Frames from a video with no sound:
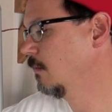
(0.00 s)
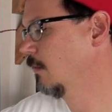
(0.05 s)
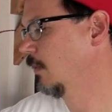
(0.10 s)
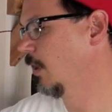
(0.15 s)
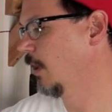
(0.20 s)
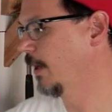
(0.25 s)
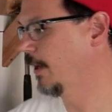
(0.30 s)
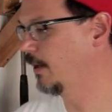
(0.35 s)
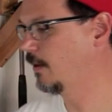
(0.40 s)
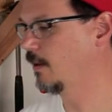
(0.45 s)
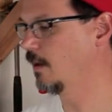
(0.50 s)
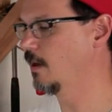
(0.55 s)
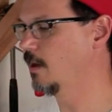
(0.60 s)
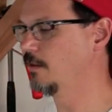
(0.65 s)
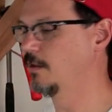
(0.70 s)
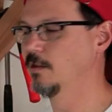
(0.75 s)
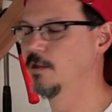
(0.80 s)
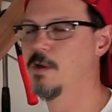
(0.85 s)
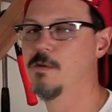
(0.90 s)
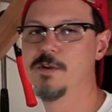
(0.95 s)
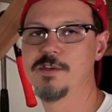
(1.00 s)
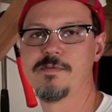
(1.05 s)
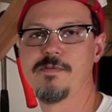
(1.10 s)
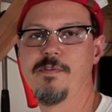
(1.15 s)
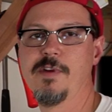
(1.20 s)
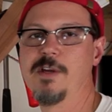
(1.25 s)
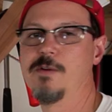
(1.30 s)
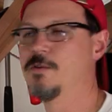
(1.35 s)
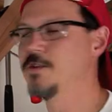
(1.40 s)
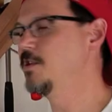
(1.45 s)
like uh, the lowest
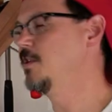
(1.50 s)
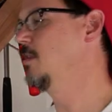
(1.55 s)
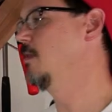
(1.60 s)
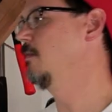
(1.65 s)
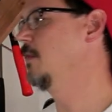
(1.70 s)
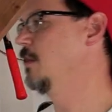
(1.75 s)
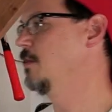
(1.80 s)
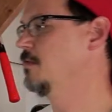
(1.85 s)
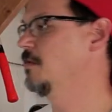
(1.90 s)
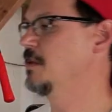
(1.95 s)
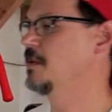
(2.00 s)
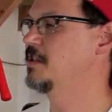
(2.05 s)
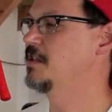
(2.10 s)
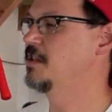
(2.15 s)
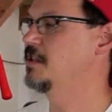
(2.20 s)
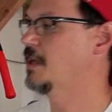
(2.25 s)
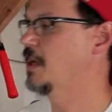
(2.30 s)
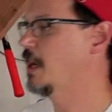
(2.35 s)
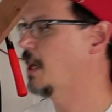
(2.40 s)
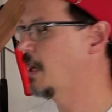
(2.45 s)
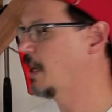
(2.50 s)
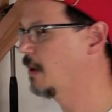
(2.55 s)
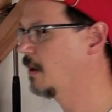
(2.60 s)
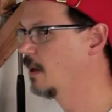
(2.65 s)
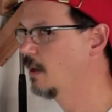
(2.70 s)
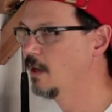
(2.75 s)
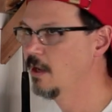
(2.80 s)
frequency of interest, say